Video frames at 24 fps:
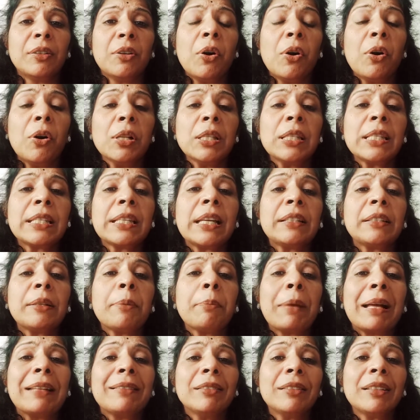halls that the
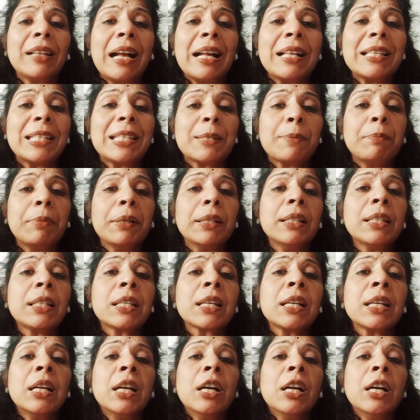mother has built